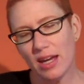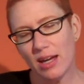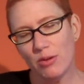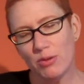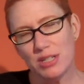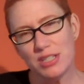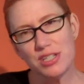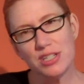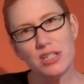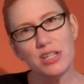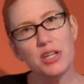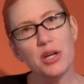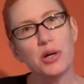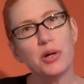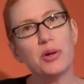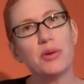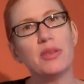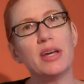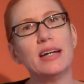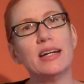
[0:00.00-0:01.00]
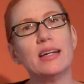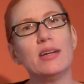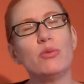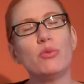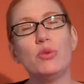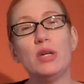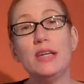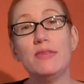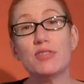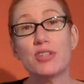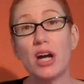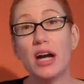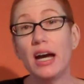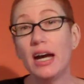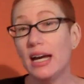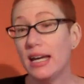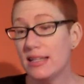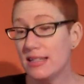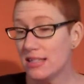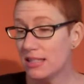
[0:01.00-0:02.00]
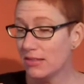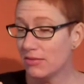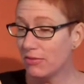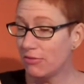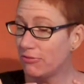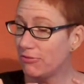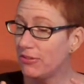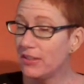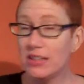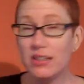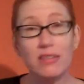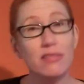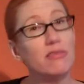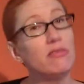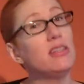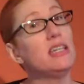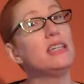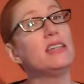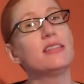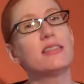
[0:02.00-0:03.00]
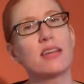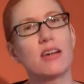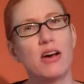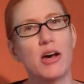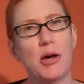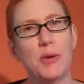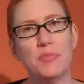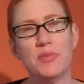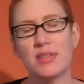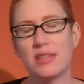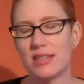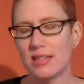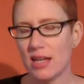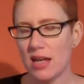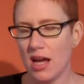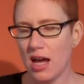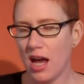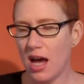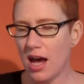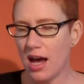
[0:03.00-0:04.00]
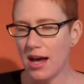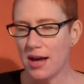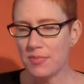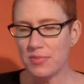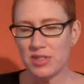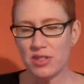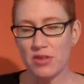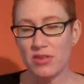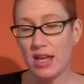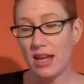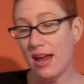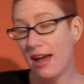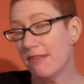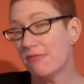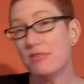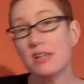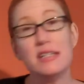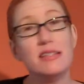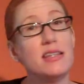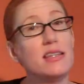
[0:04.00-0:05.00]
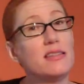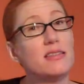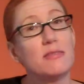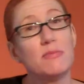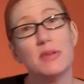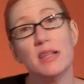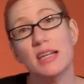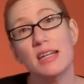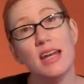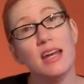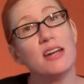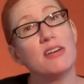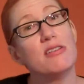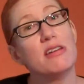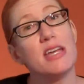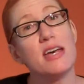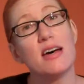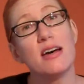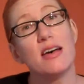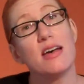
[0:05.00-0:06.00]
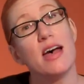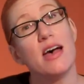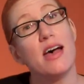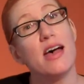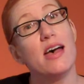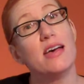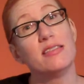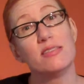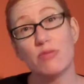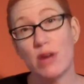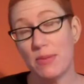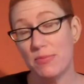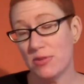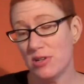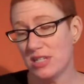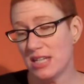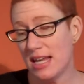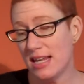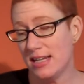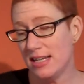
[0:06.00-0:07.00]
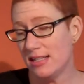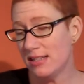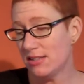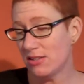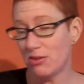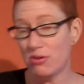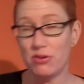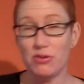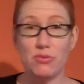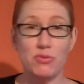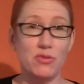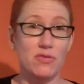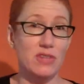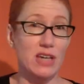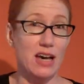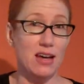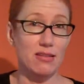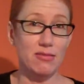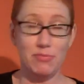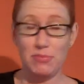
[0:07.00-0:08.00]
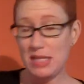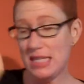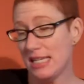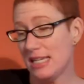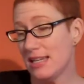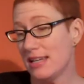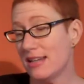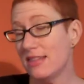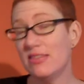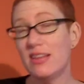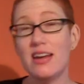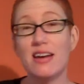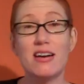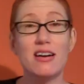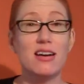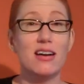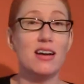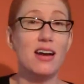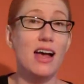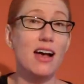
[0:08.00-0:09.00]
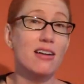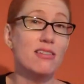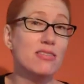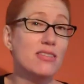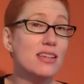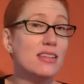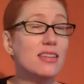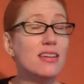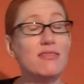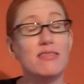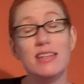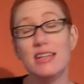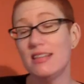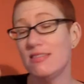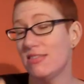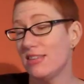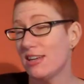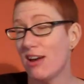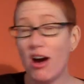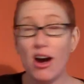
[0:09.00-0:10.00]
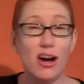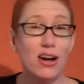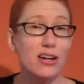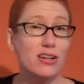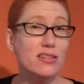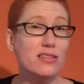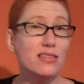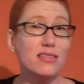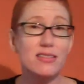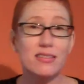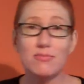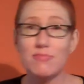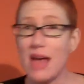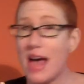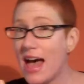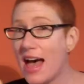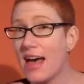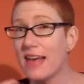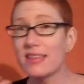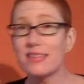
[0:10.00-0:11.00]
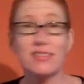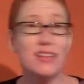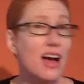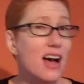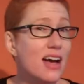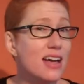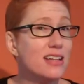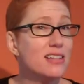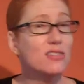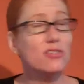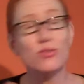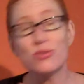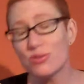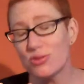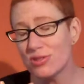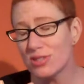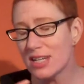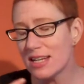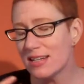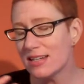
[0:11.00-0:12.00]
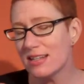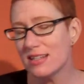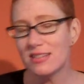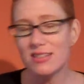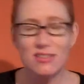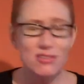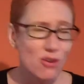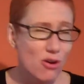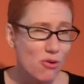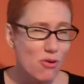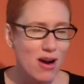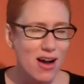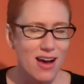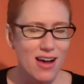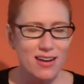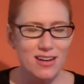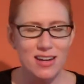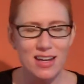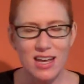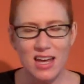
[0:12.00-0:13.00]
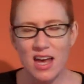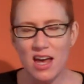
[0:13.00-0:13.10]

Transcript: I want you to know that we've tried to fill these cups so that every discipline area is represented. So we've got P in there, healthy living, the arts, math, science, social studies, so on.